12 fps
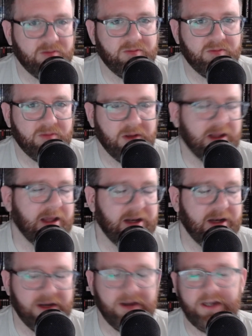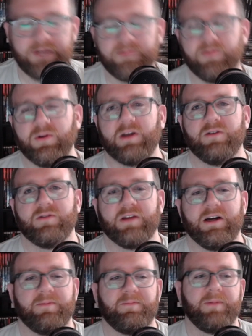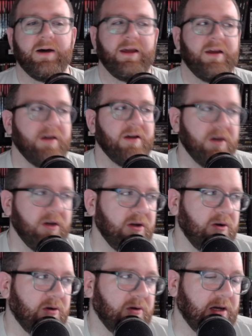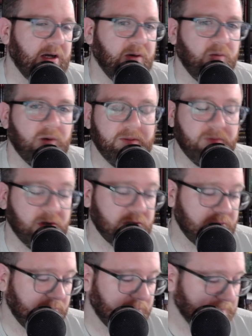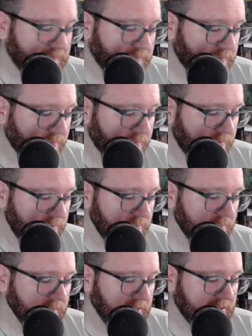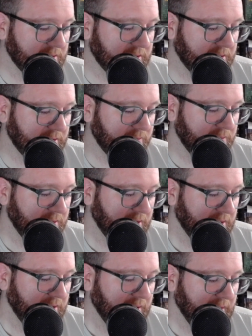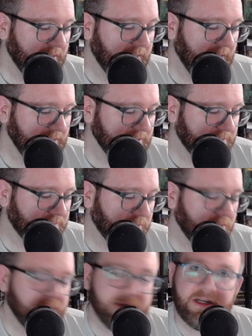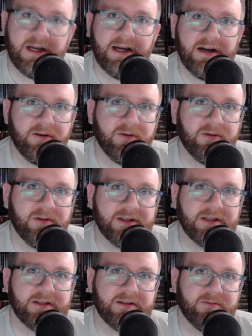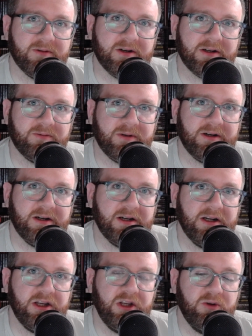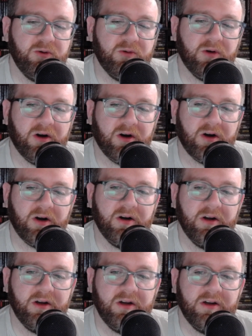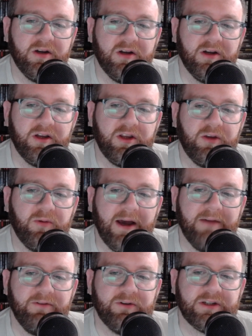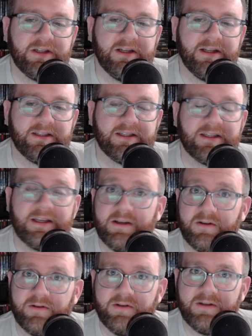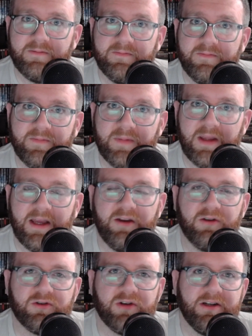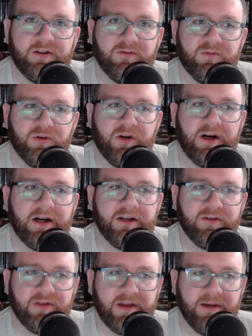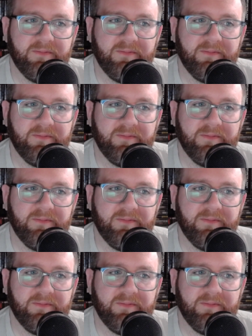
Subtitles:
and then each point goes up by 1 multiple. So that is pretty much how the system works, where you have your set skills and you're trying to roll under them.